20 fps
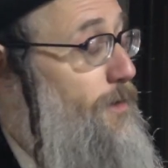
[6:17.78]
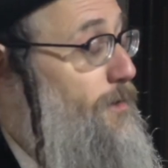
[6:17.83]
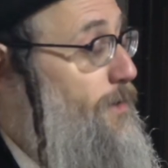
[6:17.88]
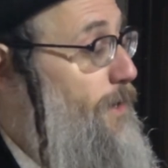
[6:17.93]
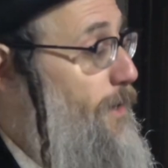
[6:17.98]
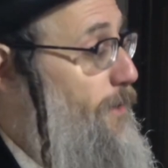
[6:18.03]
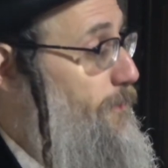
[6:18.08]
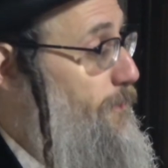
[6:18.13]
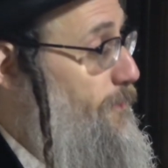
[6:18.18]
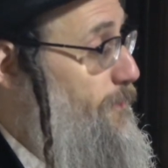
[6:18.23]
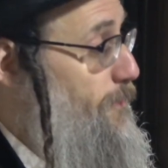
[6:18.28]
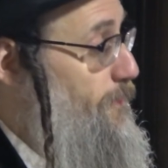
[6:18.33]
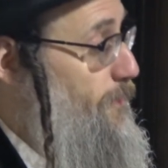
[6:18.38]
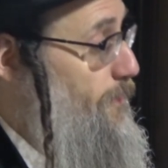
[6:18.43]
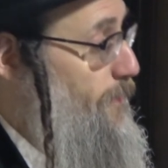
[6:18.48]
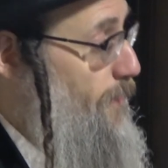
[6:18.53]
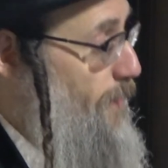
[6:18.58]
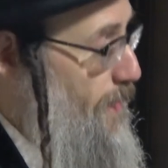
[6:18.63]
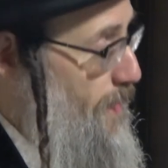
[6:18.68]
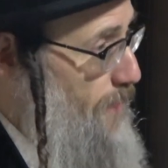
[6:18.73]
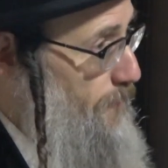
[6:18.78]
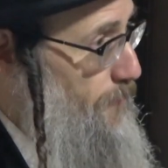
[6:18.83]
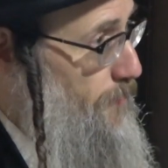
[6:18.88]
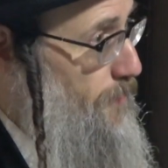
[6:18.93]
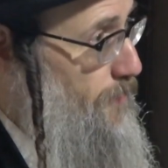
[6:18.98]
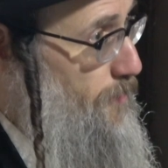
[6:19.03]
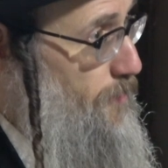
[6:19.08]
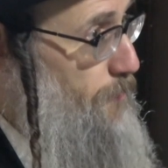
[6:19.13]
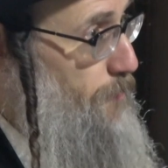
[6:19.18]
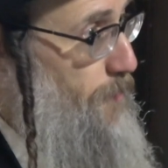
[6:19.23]
that having
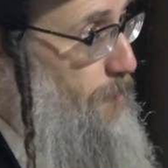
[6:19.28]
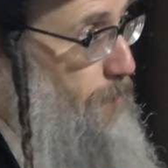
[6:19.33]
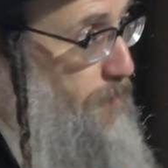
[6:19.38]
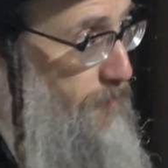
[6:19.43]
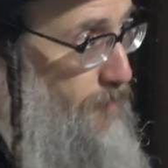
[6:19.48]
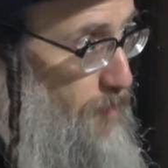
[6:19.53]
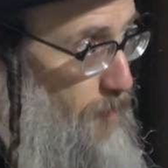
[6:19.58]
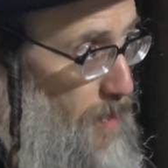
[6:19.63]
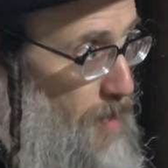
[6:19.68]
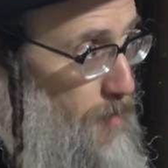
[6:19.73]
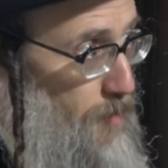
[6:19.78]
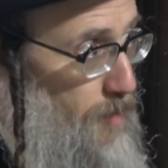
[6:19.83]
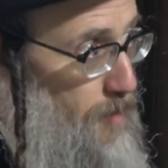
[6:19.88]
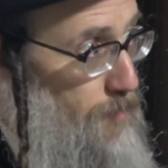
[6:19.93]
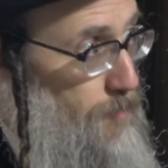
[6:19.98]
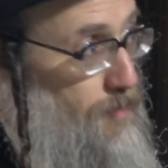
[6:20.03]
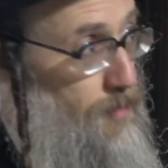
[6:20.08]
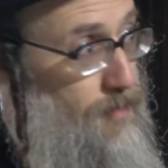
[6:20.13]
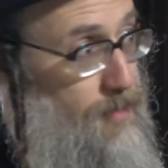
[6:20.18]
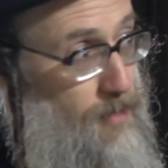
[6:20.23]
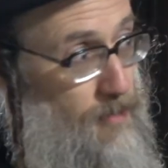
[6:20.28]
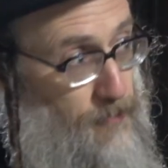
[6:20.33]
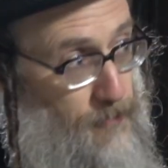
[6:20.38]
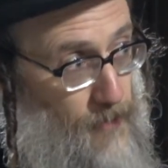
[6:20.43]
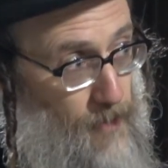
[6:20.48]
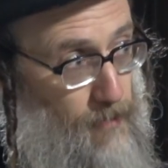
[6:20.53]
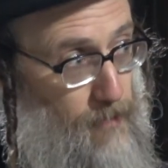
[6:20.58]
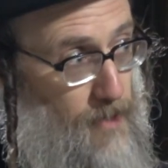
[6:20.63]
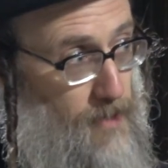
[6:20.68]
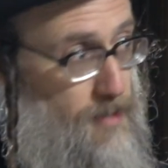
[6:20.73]
people from our community,
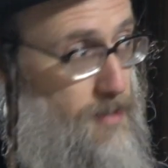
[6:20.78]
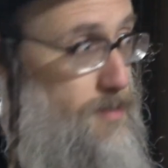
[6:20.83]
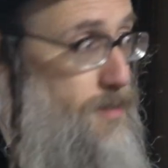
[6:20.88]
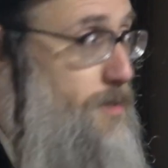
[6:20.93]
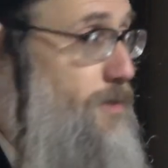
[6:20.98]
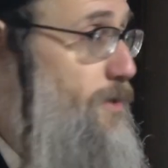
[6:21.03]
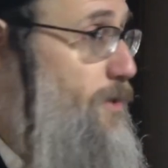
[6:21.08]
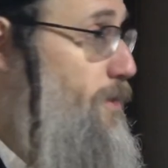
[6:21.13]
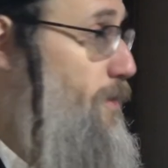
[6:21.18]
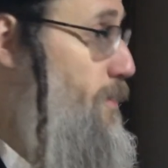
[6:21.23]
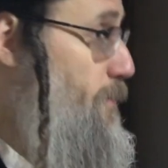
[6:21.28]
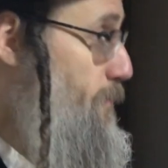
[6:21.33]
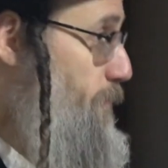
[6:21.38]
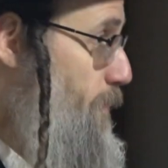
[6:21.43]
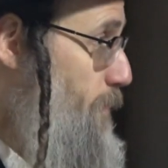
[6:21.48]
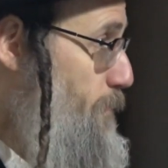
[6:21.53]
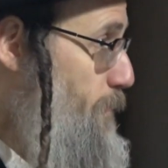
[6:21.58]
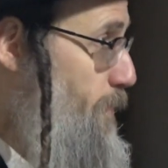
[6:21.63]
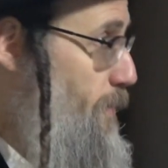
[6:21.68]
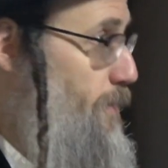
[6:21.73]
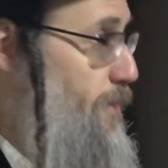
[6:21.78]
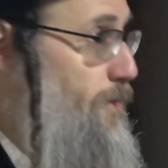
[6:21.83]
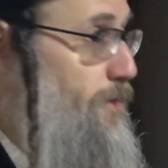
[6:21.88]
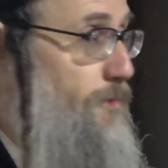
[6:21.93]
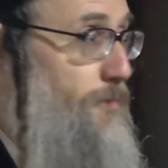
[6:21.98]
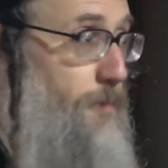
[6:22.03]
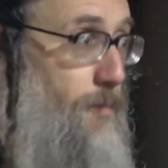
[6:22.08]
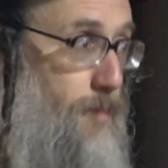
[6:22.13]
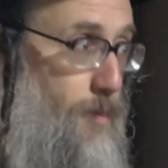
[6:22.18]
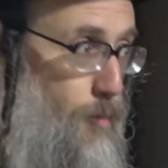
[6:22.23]
from Muncie, from
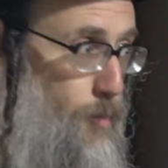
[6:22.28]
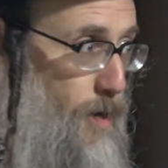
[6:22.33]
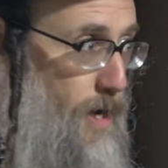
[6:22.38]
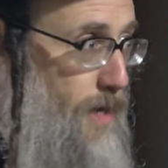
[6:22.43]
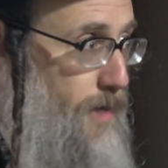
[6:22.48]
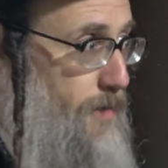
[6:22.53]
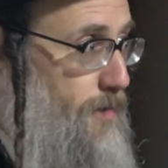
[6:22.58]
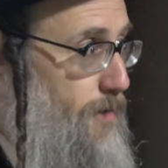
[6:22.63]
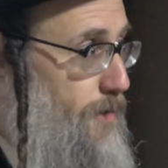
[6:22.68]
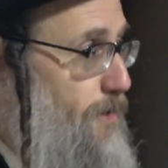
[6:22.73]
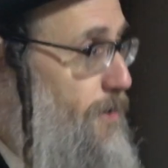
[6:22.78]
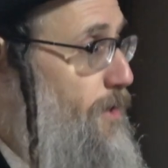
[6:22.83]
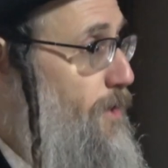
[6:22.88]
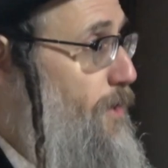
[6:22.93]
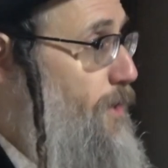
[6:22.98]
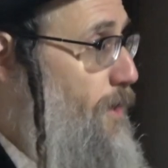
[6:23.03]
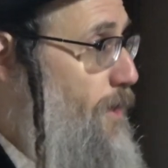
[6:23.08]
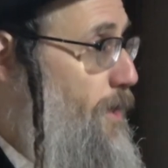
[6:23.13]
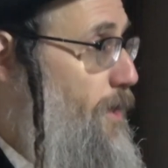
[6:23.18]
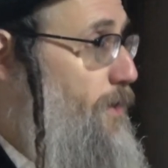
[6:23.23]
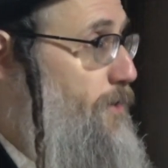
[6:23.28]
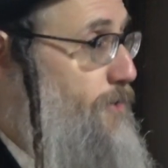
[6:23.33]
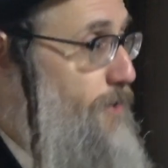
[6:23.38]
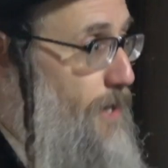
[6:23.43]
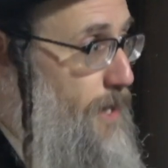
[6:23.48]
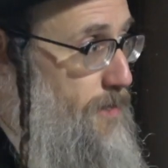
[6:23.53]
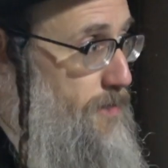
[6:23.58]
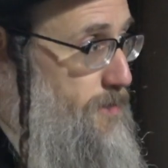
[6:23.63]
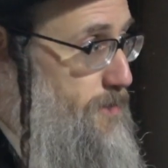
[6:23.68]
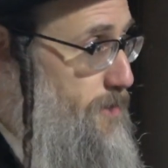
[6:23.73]
Rockland, from the wider
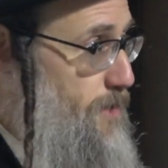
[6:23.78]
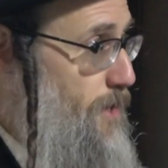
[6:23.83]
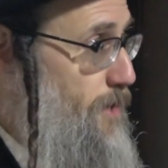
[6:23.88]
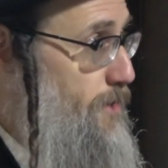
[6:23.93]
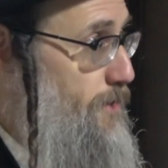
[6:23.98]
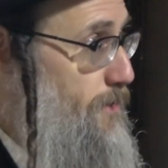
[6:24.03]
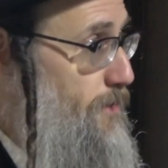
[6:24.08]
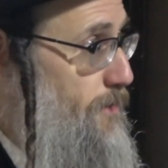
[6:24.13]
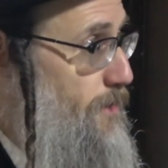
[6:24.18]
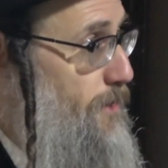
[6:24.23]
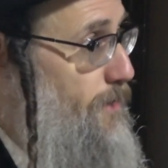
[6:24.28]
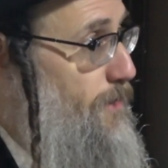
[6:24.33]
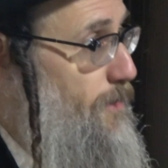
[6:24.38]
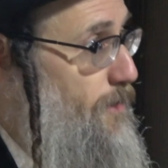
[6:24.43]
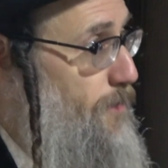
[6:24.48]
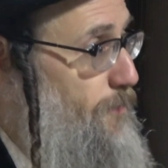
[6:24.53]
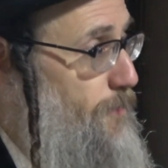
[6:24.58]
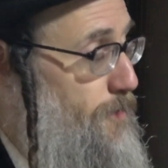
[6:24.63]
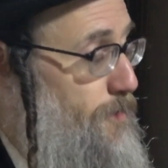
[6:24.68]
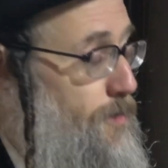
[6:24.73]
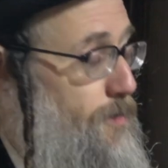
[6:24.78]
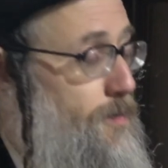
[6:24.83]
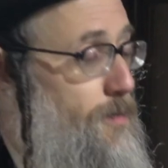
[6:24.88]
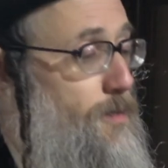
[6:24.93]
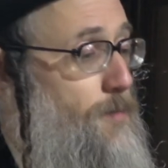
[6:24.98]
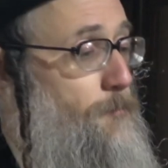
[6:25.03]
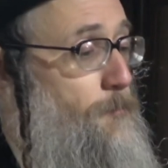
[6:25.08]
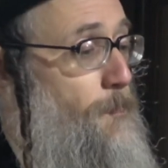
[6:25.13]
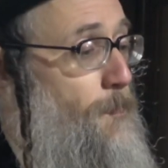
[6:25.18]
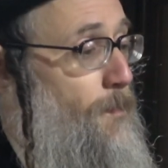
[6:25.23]
tri-state community,
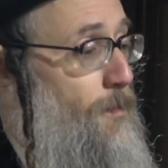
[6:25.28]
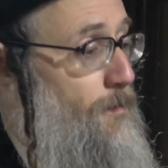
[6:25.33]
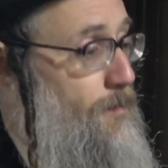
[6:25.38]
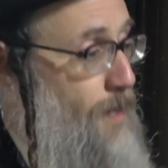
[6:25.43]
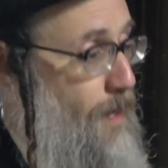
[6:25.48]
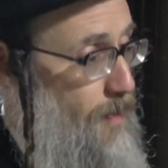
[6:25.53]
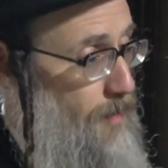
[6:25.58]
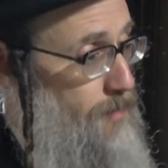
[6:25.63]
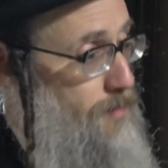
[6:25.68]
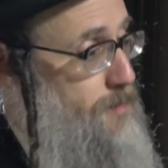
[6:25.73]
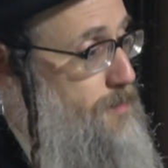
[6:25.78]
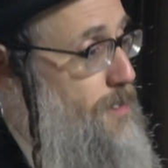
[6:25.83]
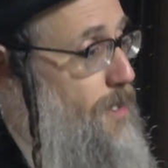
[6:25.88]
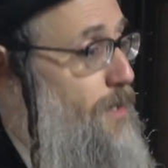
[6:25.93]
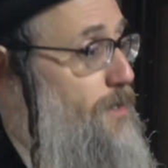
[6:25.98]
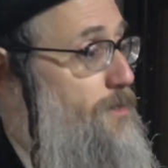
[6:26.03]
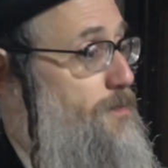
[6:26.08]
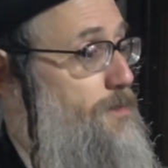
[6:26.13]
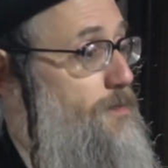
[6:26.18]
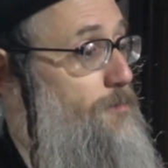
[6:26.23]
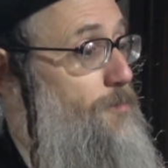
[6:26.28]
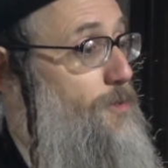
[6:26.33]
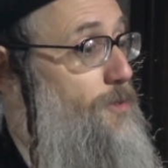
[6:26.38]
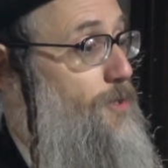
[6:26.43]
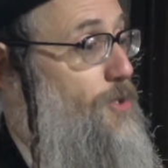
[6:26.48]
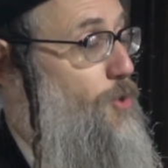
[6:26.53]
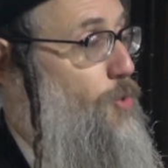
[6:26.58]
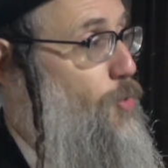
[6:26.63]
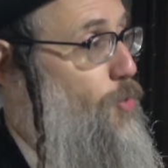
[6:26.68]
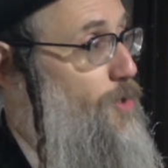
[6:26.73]
the anti-Zionist
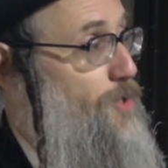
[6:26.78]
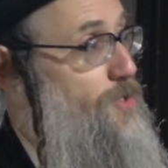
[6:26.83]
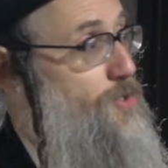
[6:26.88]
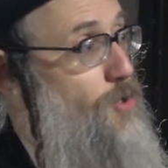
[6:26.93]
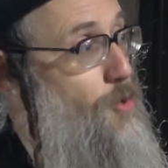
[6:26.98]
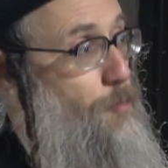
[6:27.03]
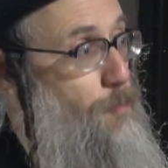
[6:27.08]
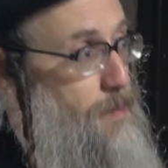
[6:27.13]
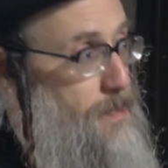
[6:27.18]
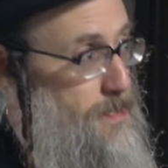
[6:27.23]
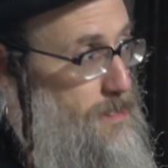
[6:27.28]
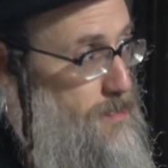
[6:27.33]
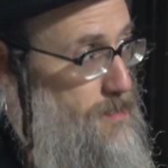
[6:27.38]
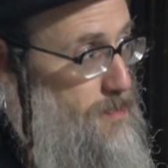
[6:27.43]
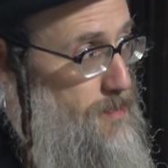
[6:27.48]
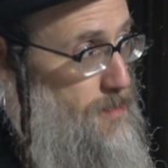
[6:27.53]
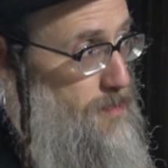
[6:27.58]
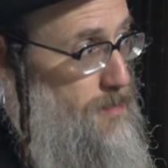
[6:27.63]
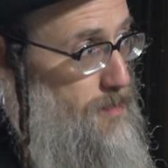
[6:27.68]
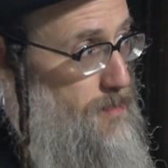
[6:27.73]
community, who are so pleased